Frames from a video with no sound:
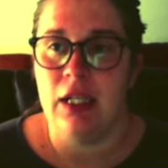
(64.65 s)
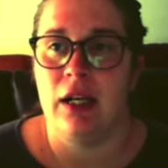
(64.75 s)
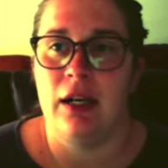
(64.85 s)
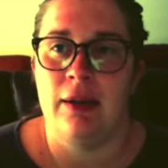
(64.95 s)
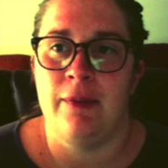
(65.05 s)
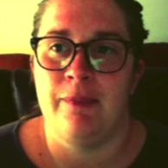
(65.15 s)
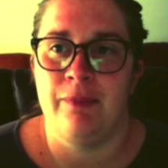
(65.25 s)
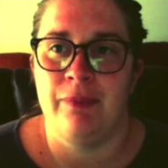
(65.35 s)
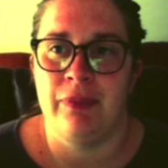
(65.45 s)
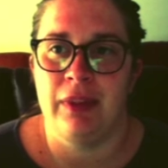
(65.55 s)

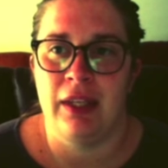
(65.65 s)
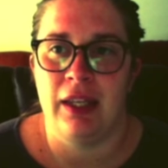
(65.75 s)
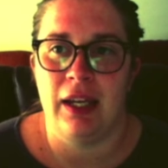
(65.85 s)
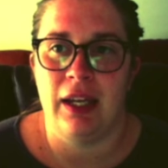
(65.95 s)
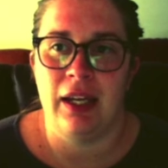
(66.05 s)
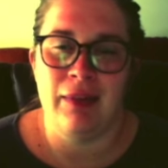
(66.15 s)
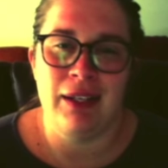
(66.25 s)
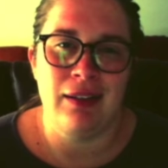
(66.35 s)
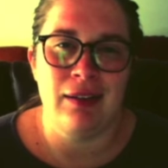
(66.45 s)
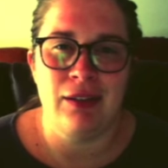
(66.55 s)
And I
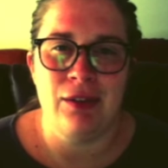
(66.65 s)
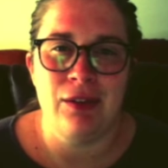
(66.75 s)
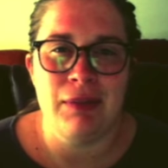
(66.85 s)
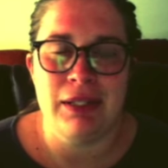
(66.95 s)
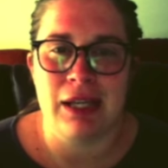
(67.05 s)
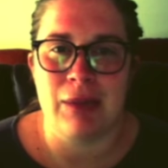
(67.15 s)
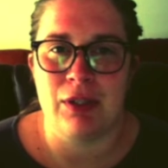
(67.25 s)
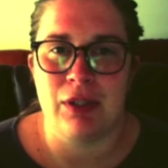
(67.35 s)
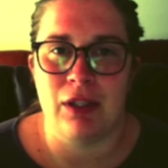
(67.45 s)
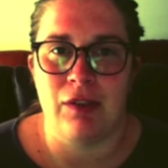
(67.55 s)
mean, you can be
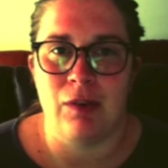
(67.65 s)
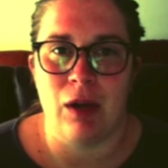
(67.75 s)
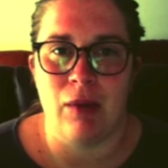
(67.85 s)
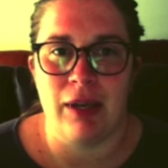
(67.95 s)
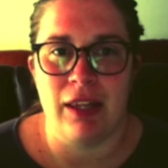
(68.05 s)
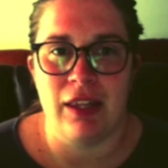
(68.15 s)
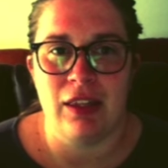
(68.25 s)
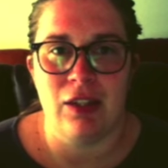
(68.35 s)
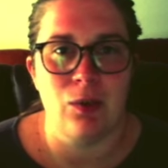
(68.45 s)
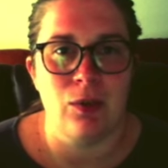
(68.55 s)
skeptical if you want, but I think
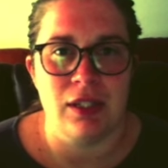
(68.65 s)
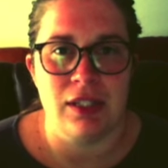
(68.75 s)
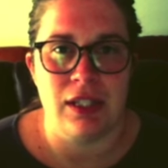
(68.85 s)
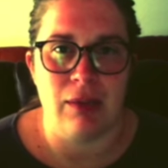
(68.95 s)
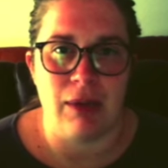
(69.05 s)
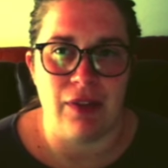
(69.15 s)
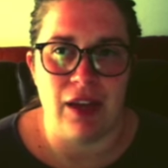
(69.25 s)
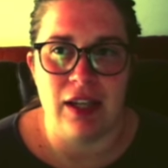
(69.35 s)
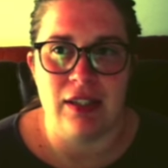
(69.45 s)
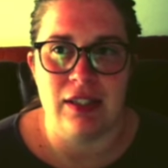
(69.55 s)
the coolest thing about
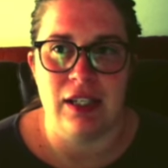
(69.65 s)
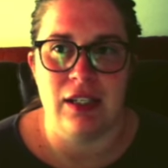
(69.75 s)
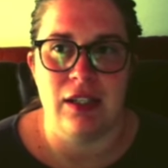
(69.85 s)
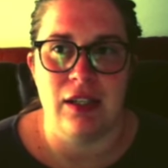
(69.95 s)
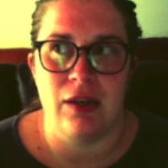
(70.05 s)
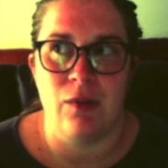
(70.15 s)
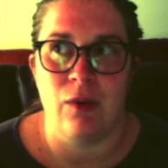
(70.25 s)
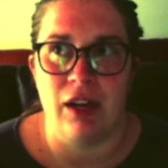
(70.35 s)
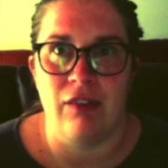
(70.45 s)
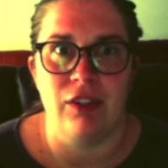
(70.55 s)
that is like
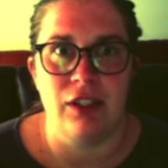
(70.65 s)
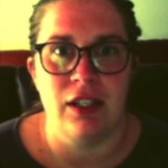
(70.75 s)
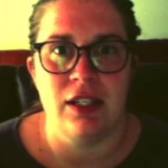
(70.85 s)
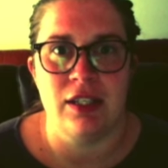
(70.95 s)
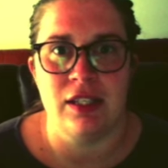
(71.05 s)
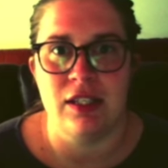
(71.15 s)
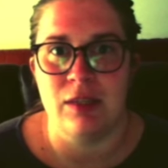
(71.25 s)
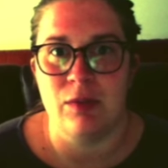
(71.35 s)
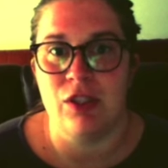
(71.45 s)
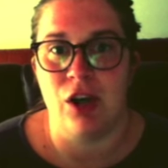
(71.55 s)
what I've learned is that
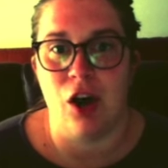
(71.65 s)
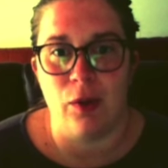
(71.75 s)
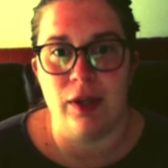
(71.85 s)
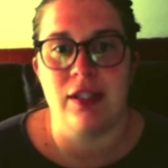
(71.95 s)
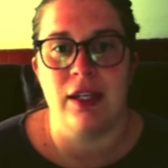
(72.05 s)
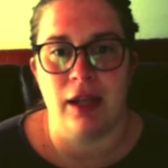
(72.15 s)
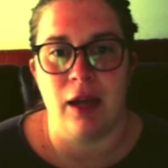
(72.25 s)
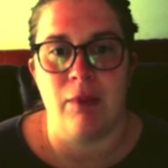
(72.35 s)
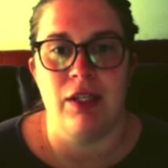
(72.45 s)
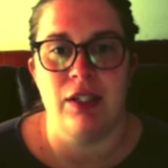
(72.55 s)
someone's always going to
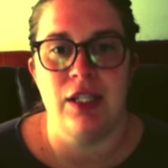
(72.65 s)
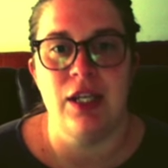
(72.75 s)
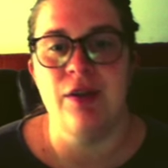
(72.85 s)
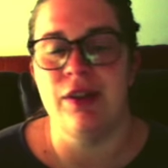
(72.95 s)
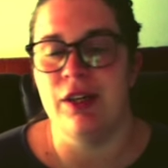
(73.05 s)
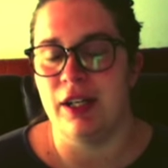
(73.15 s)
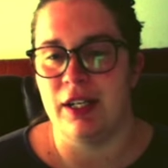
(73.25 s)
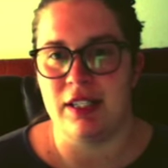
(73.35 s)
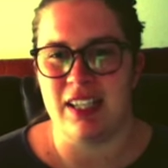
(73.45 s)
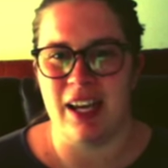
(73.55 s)
come into you and they're going to
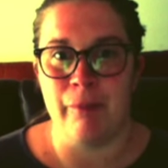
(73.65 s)
say,